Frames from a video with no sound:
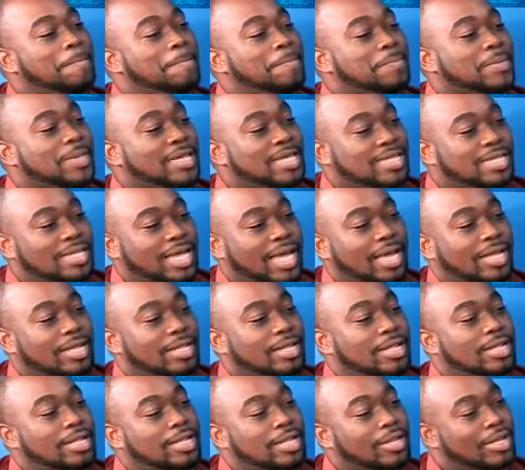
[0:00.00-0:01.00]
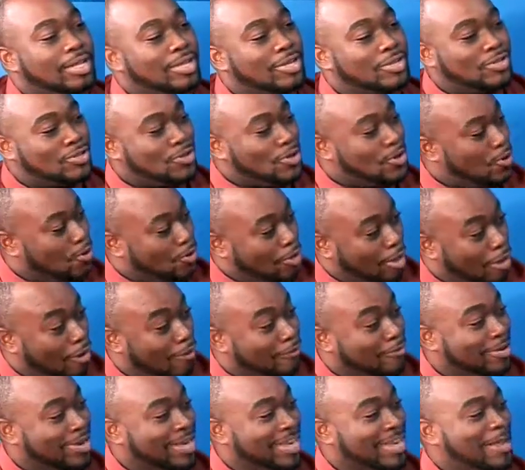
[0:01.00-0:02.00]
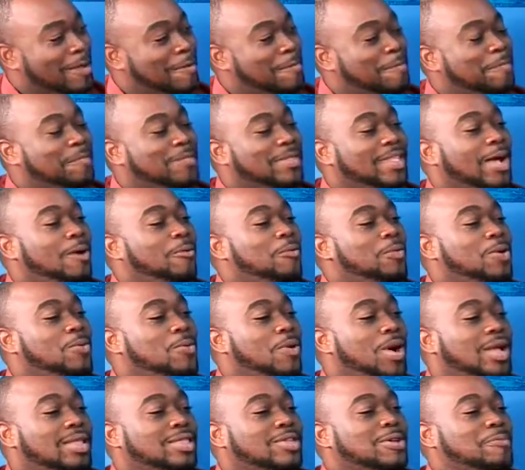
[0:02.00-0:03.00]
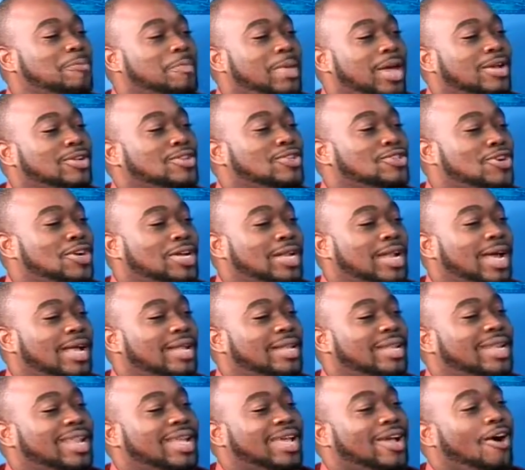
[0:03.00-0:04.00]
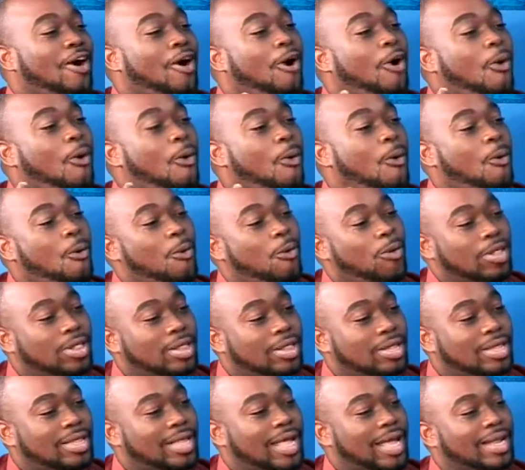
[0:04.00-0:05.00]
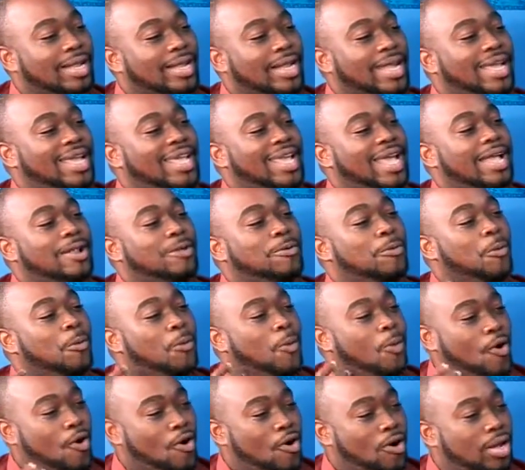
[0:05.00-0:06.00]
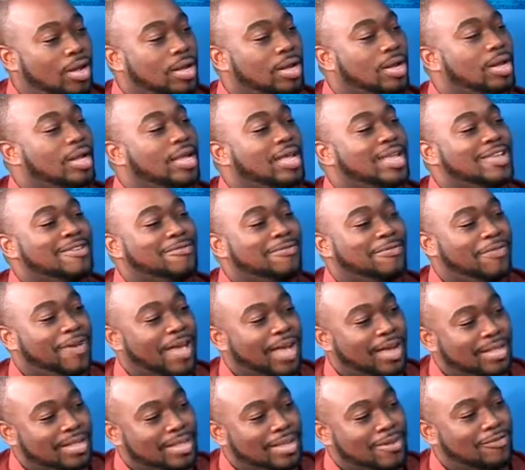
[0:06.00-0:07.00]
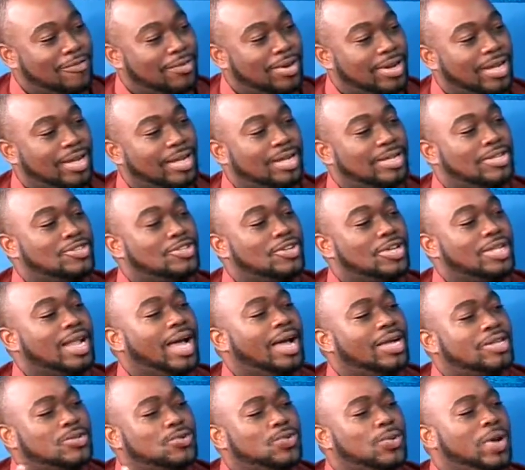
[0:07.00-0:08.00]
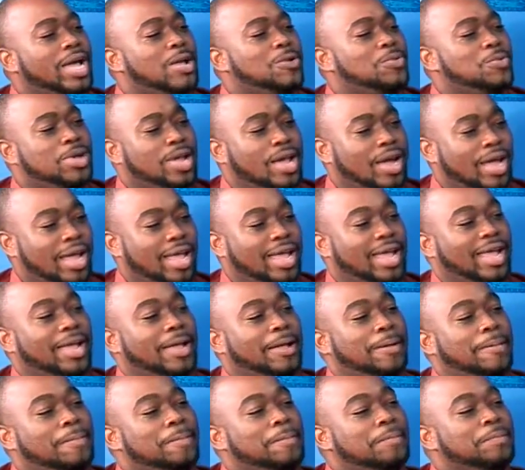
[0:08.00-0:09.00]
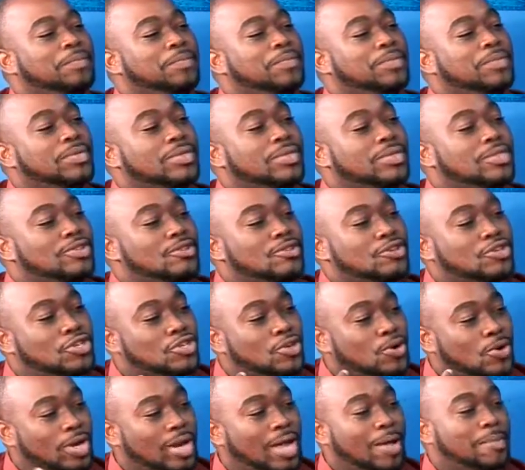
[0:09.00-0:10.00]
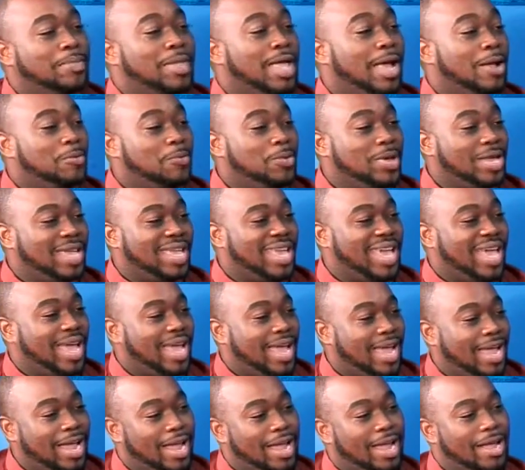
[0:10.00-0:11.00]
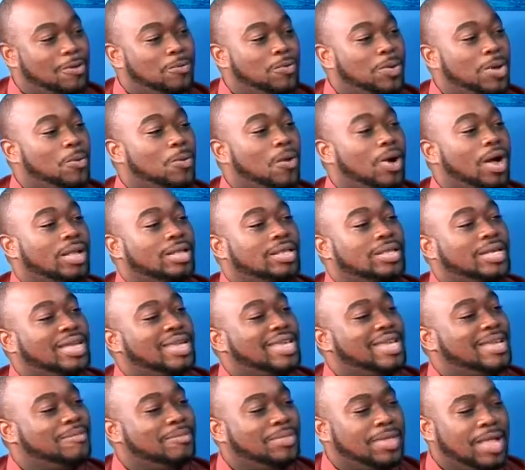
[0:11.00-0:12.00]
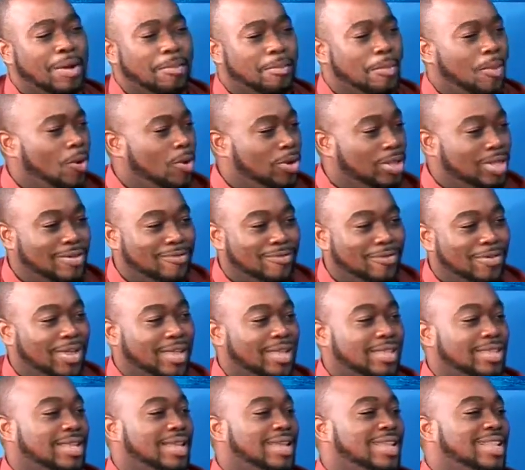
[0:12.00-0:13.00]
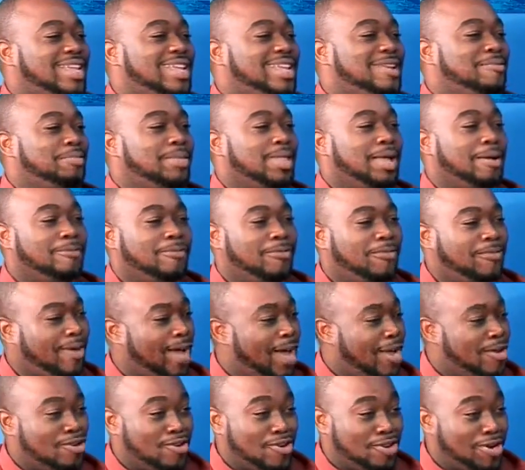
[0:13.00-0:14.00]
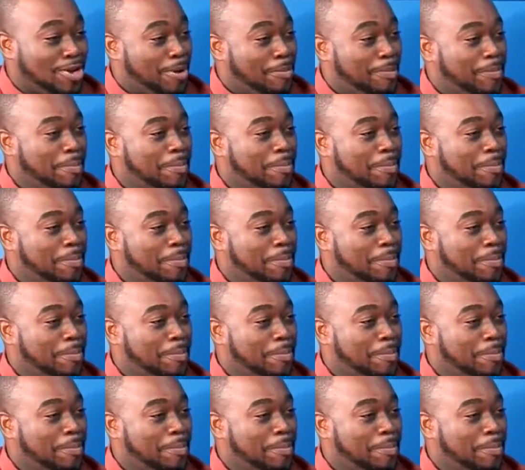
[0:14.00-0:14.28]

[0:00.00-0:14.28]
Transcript: said so lovely, that we want to make sure that they are whole, that they can work effectively. So that's why we are here, to show them that we care and we want to keep them motivated, keep them fired up,